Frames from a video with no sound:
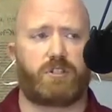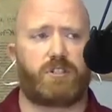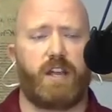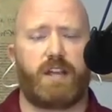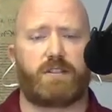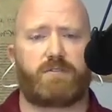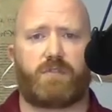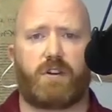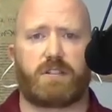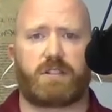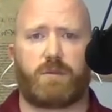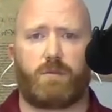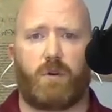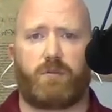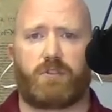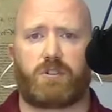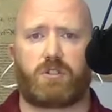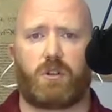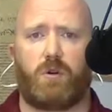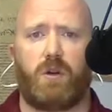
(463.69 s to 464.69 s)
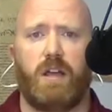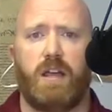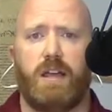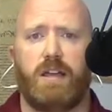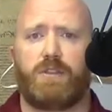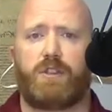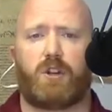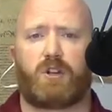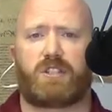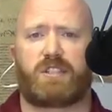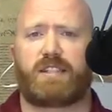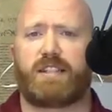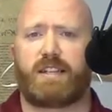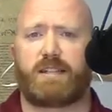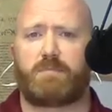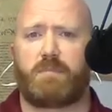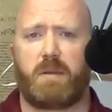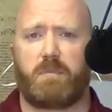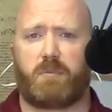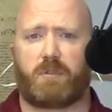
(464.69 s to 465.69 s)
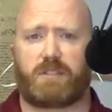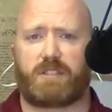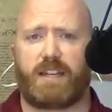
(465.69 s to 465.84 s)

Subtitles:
She has friends come over, so there's 6 people